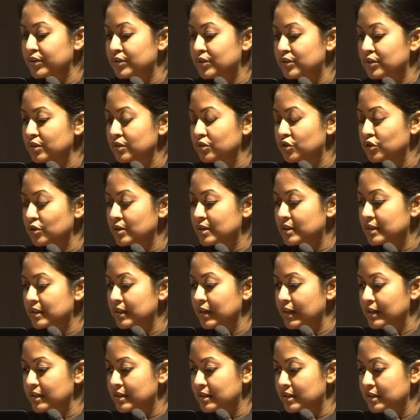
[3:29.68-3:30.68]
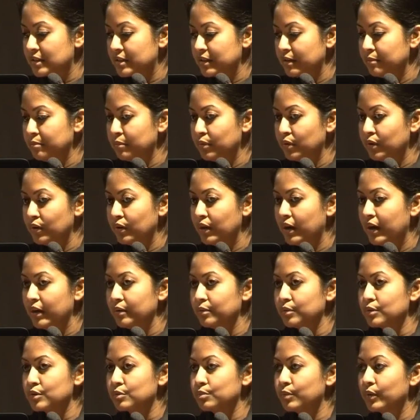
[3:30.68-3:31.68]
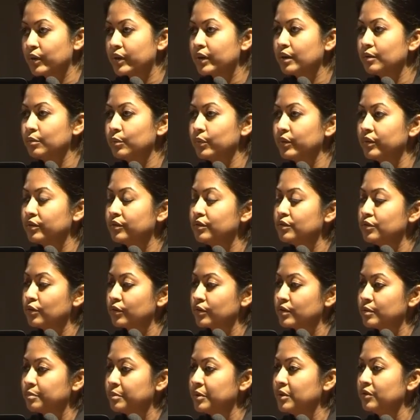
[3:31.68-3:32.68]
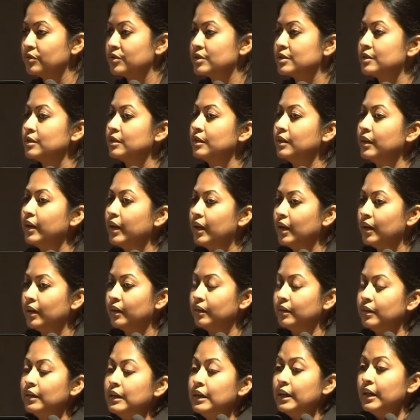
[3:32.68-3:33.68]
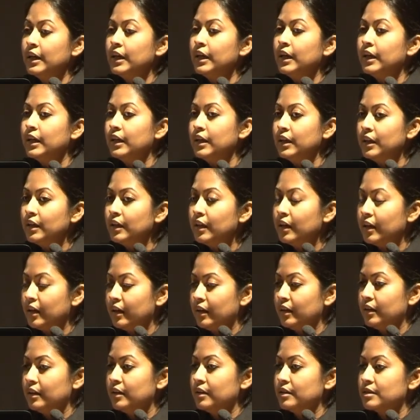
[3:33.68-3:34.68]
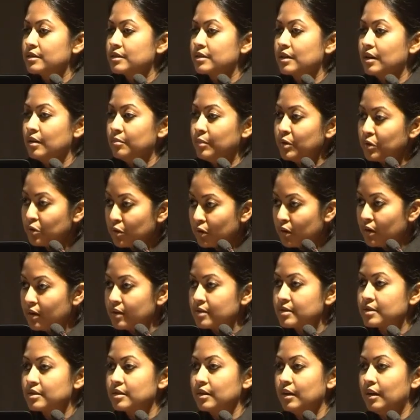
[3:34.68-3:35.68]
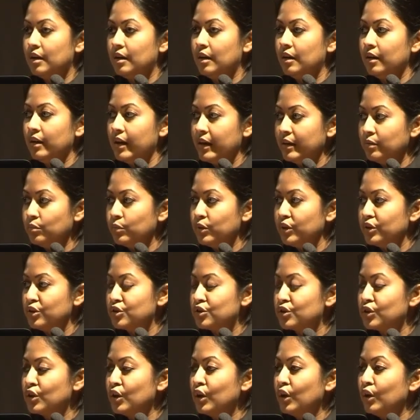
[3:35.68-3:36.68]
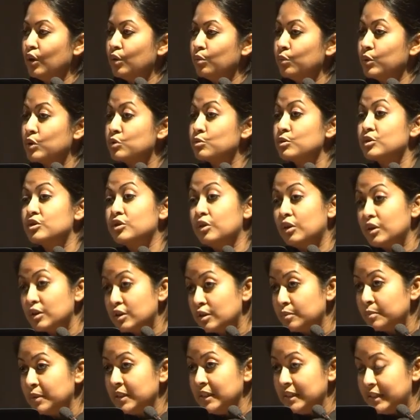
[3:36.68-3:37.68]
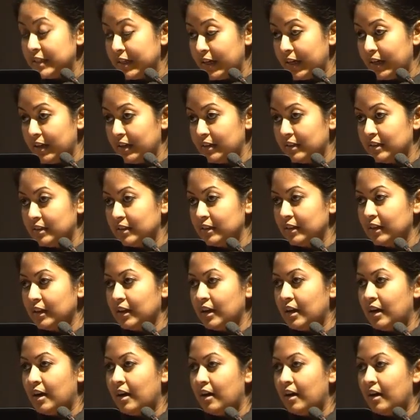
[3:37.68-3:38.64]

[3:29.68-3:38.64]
this just last December, I was working with Dr. Peterson, and he has come across a language which was thought to be dead,